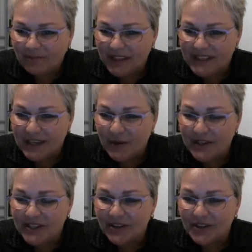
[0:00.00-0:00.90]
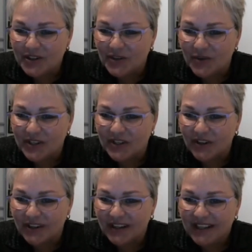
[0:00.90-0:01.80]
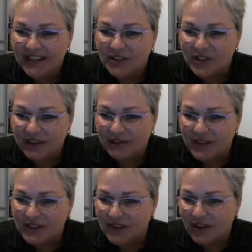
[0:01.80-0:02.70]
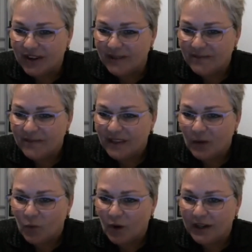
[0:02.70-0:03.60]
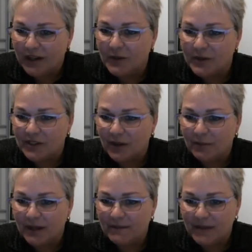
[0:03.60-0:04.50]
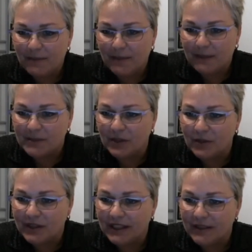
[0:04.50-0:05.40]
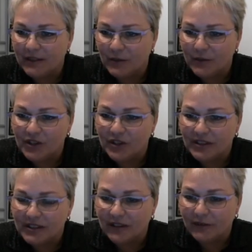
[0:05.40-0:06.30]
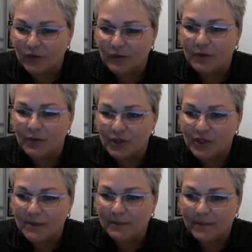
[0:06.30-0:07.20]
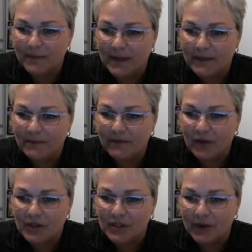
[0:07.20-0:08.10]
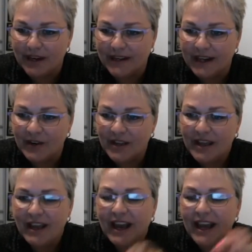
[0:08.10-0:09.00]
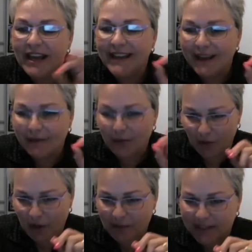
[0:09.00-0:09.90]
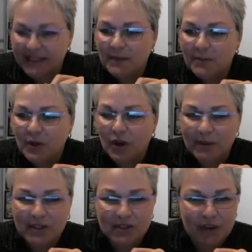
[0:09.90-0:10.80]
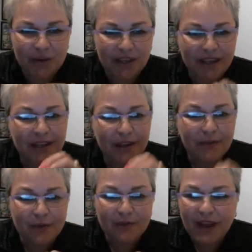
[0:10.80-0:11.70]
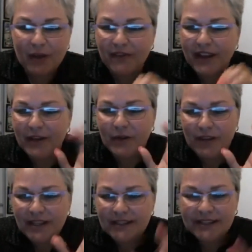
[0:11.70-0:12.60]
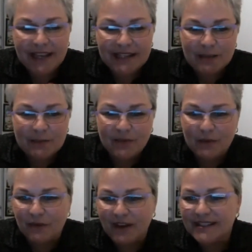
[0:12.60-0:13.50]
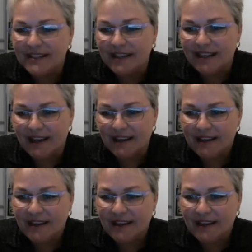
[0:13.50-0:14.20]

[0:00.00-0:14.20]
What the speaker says: Sarah is on, Sean is on, Jennifer is on. One new is not better. Yep, absolutely. The original sin of entrepreneurship. Yeah, faster right now. I love your comments. Keep the comments going. If you found value, tag some of your friends in here.